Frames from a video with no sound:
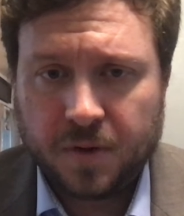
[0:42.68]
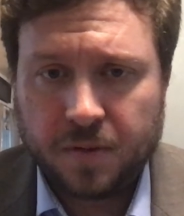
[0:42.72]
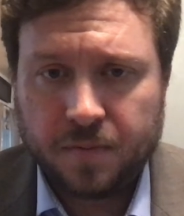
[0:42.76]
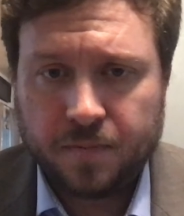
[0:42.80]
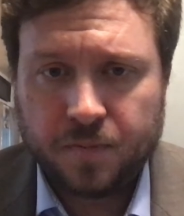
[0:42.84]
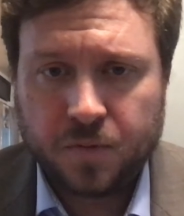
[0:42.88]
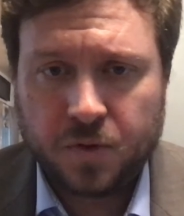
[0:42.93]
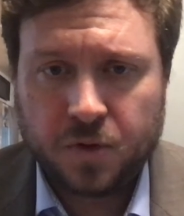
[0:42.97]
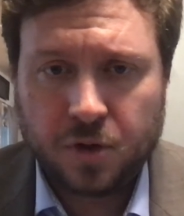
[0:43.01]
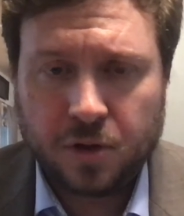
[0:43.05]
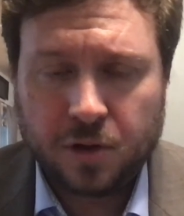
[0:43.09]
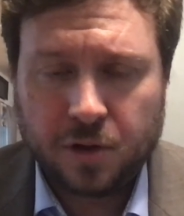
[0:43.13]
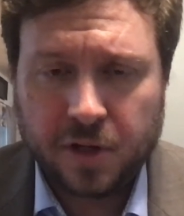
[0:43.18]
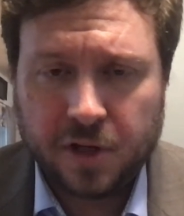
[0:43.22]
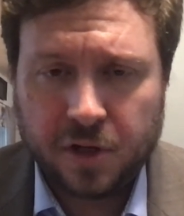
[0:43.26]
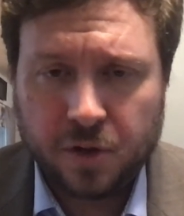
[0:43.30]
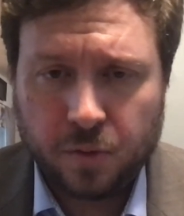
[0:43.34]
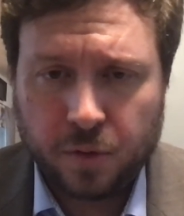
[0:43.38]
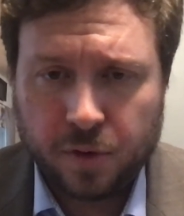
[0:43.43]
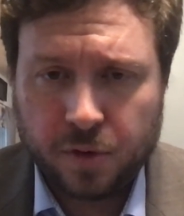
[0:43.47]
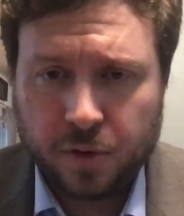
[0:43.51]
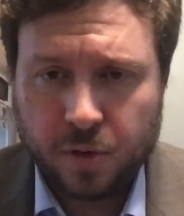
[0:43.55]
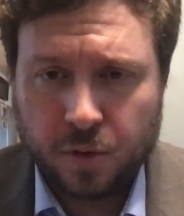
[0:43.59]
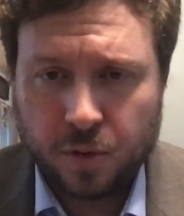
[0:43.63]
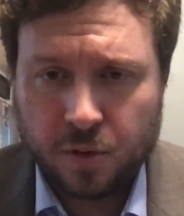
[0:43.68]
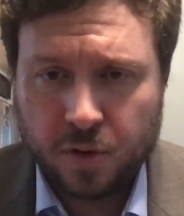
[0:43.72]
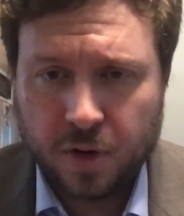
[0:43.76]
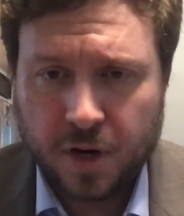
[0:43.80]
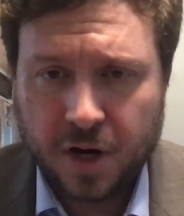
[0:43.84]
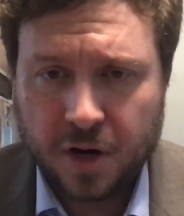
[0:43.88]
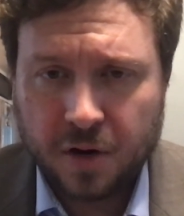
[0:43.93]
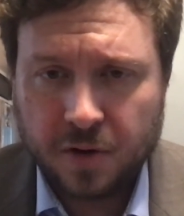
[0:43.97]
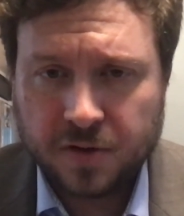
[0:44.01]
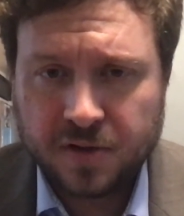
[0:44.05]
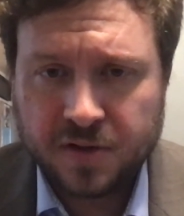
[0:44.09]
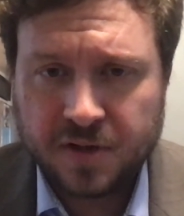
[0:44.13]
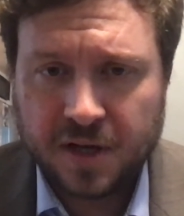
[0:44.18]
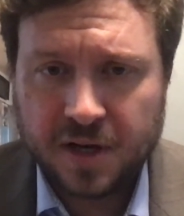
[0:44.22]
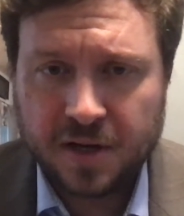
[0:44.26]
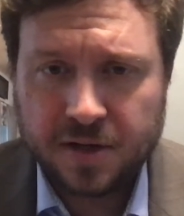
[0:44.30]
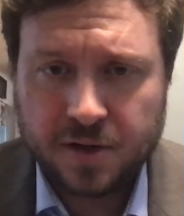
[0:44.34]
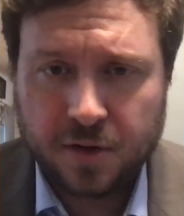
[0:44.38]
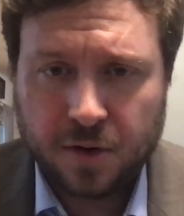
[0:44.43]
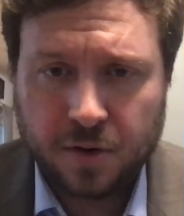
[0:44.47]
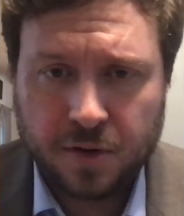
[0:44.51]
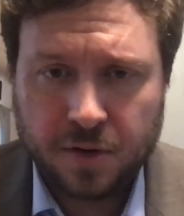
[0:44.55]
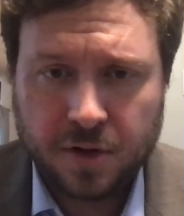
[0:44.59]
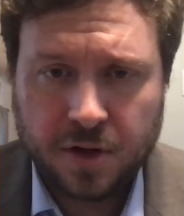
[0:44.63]
good legal recruiter here in San
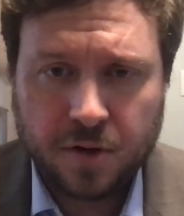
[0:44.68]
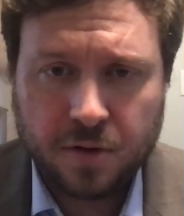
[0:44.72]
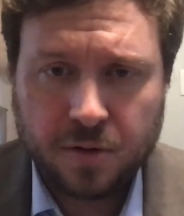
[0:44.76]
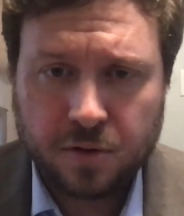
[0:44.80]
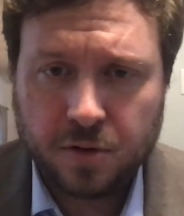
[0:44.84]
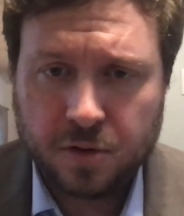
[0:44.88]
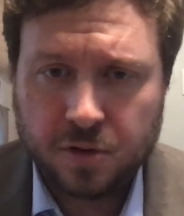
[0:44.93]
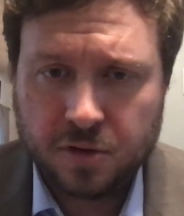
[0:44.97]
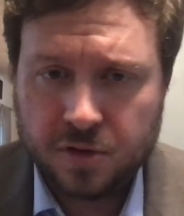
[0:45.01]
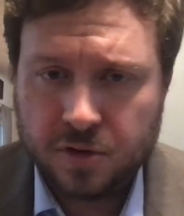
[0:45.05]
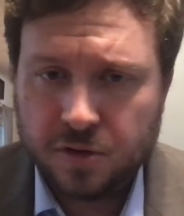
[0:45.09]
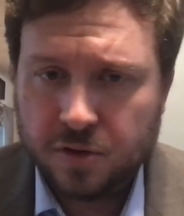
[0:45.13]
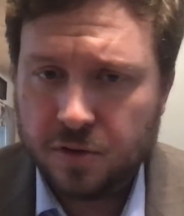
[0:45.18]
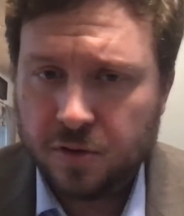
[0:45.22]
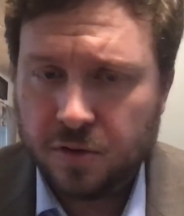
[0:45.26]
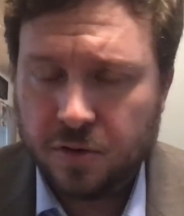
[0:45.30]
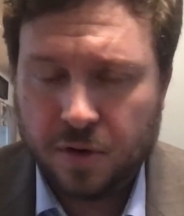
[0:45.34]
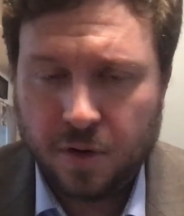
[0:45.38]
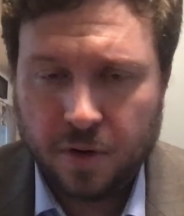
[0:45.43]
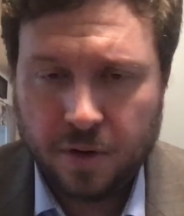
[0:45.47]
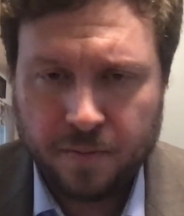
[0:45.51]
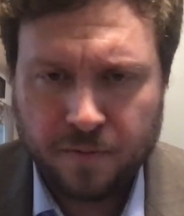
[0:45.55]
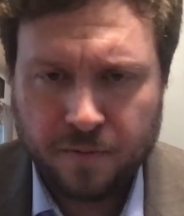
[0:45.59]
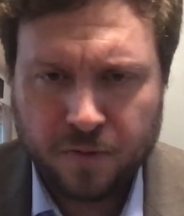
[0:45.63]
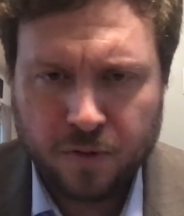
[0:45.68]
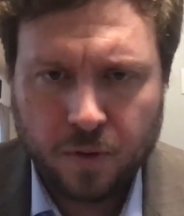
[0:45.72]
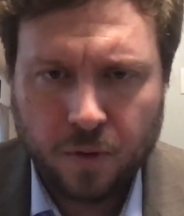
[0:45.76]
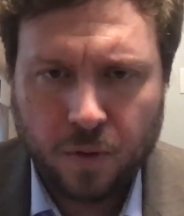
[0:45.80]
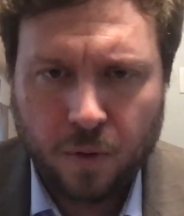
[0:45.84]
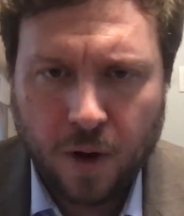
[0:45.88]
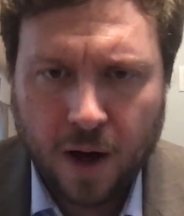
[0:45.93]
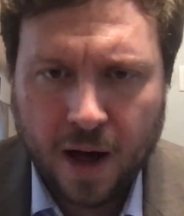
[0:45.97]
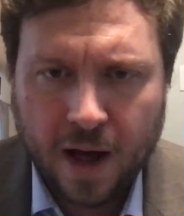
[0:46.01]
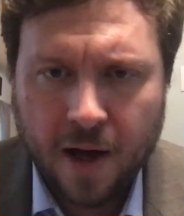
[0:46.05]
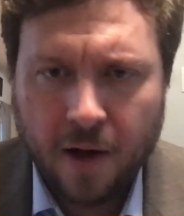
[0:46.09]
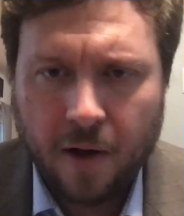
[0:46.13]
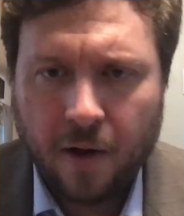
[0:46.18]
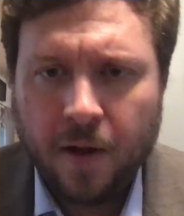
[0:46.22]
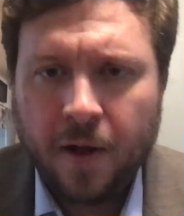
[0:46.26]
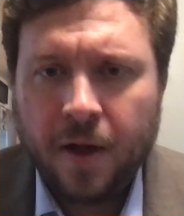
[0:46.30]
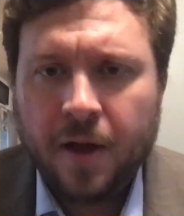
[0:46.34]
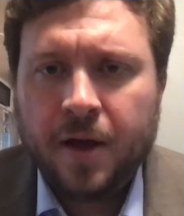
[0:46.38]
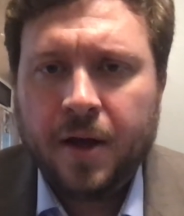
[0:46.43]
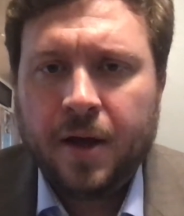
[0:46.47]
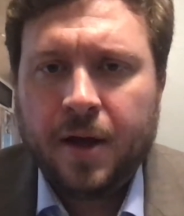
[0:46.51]
Antonio, good dude, known him for a while.